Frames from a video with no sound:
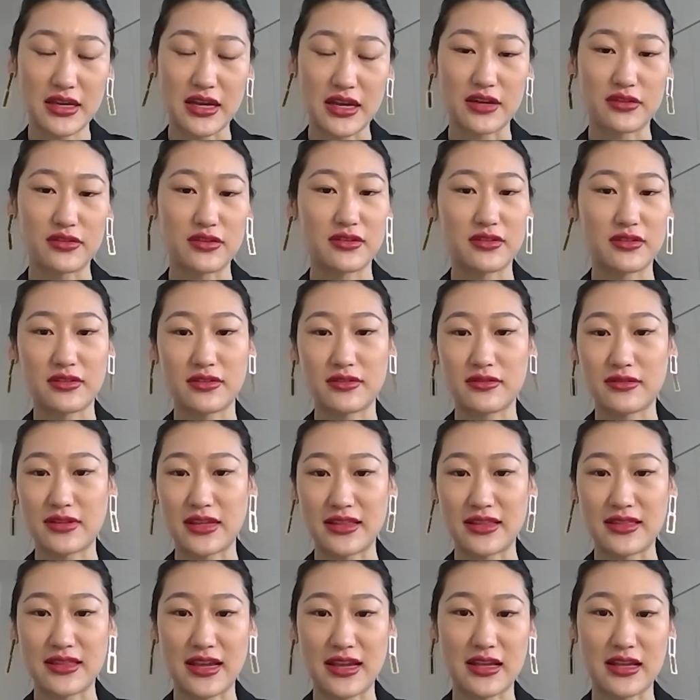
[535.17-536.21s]
Other
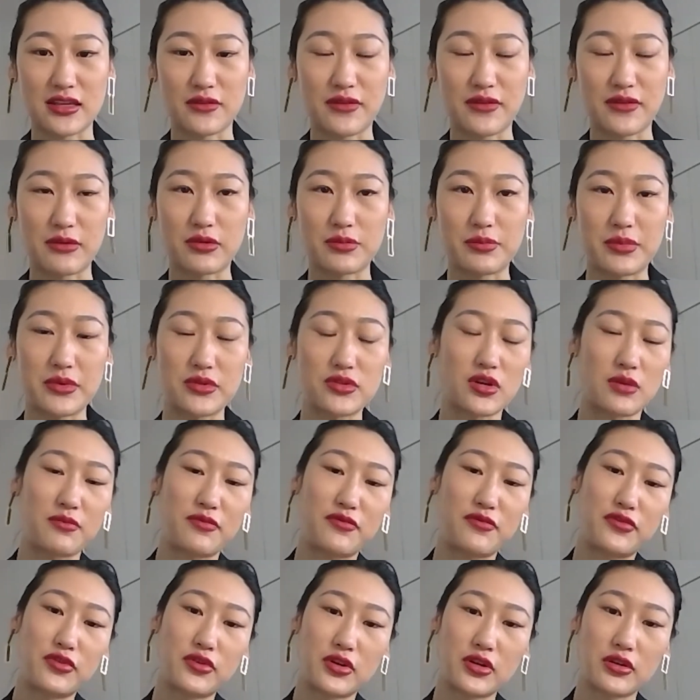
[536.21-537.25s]
than that, if I would be Tom
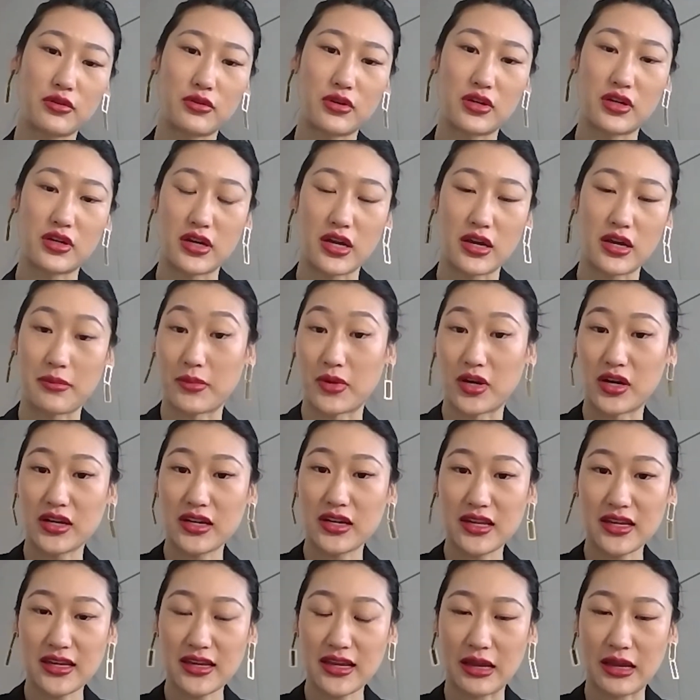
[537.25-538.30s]
Ford or
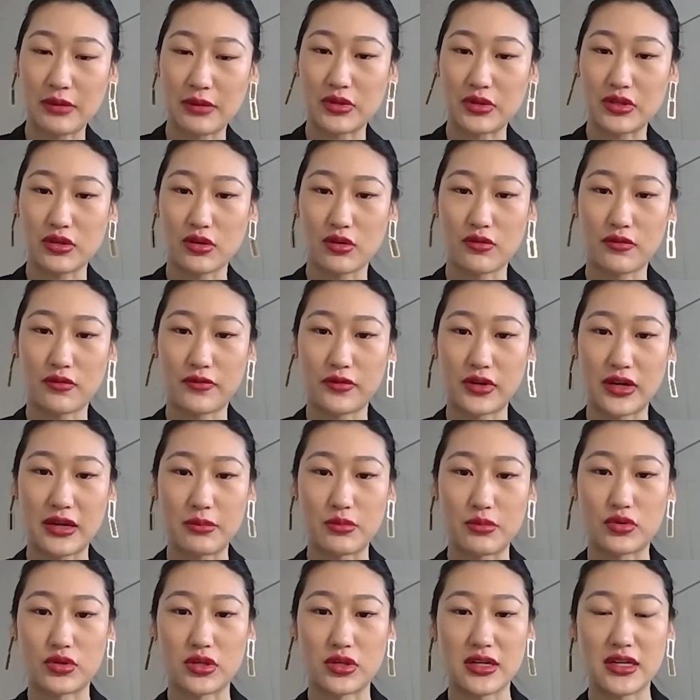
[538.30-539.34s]
Armani, I would go for a
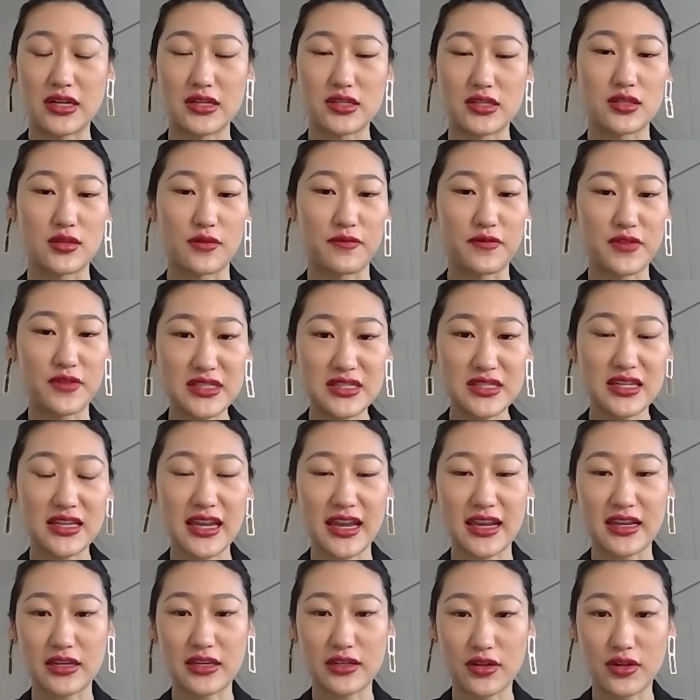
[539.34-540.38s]
more
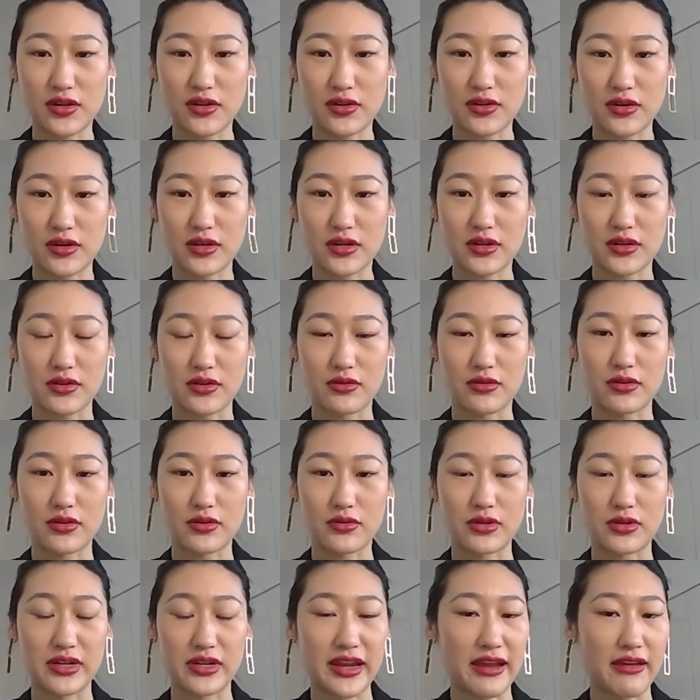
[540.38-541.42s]
sophisticated look
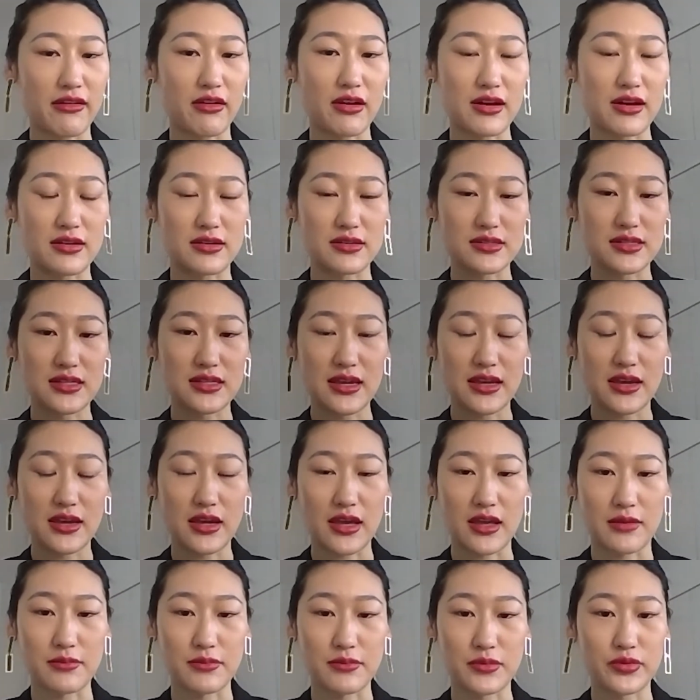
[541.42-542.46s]
or KOLs
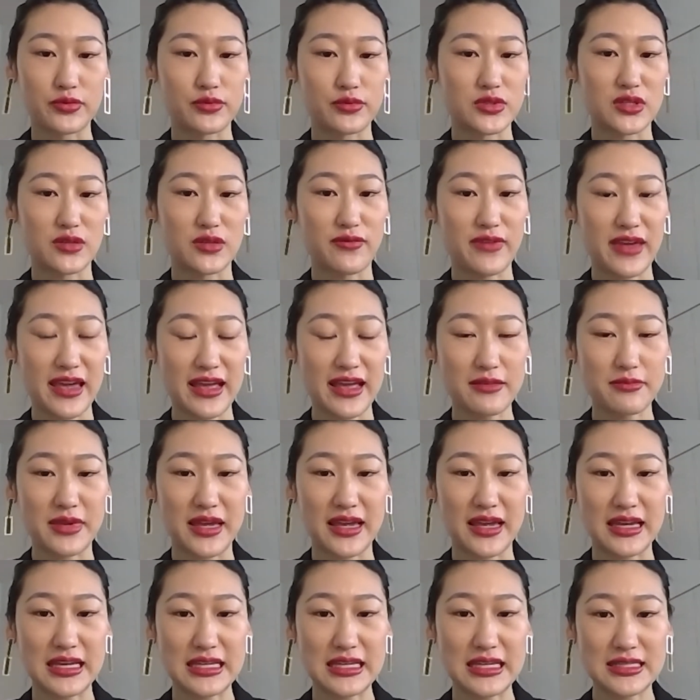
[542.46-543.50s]
whose fan
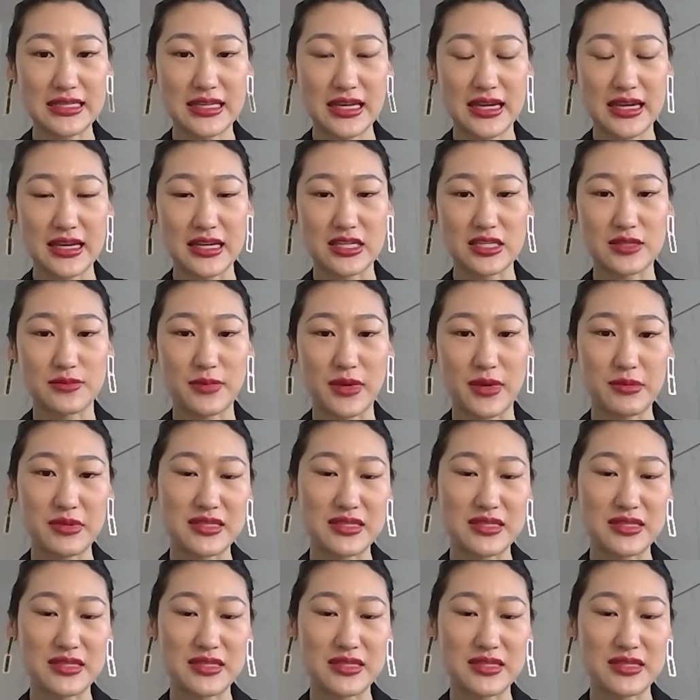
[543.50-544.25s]
base is maybe